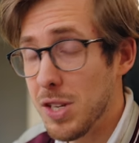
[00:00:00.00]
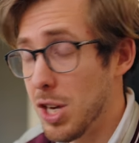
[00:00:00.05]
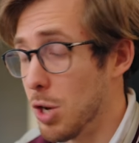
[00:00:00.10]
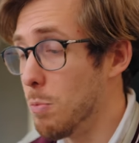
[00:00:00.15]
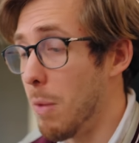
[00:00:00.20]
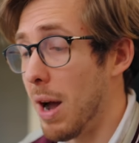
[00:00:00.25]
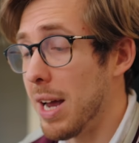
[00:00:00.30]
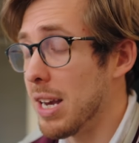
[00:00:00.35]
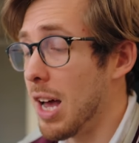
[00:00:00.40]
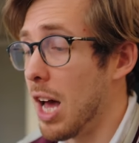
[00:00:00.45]
You
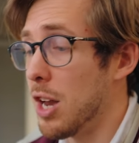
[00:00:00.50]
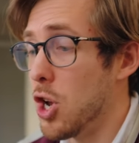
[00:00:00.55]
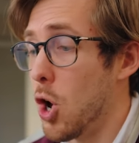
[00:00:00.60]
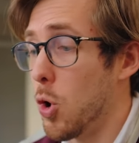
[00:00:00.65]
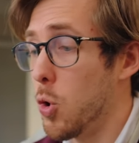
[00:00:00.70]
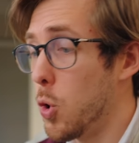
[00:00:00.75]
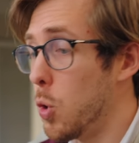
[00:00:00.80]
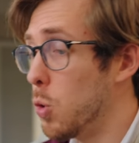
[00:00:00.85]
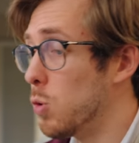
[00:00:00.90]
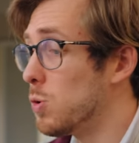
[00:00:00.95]
might not
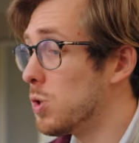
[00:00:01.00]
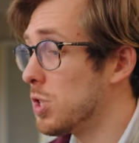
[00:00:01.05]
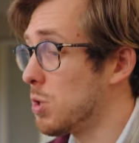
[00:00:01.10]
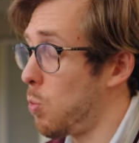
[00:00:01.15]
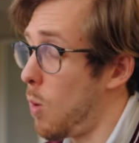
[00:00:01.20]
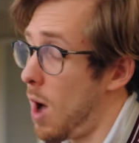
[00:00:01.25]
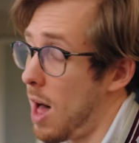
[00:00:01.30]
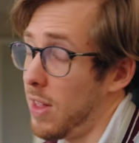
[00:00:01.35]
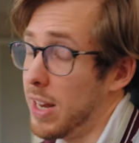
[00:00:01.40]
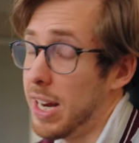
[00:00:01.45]
know whose
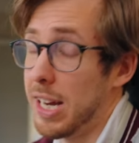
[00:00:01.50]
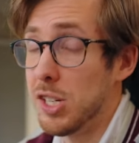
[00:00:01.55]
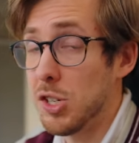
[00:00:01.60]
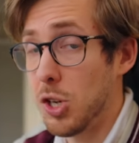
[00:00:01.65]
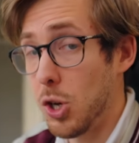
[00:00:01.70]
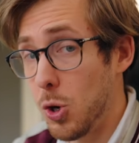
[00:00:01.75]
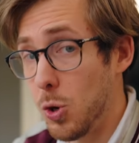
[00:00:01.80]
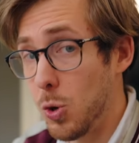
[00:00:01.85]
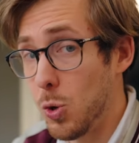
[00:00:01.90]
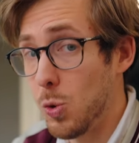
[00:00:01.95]
wallet is
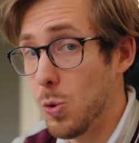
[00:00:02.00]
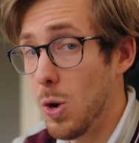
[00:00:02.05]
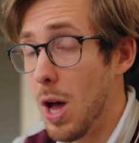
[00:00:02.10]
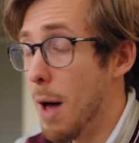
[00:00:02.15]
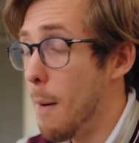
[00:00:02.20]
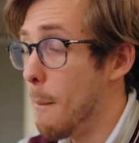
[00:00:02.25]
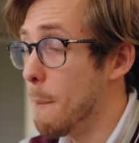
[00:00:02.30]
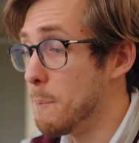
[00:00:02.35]
who,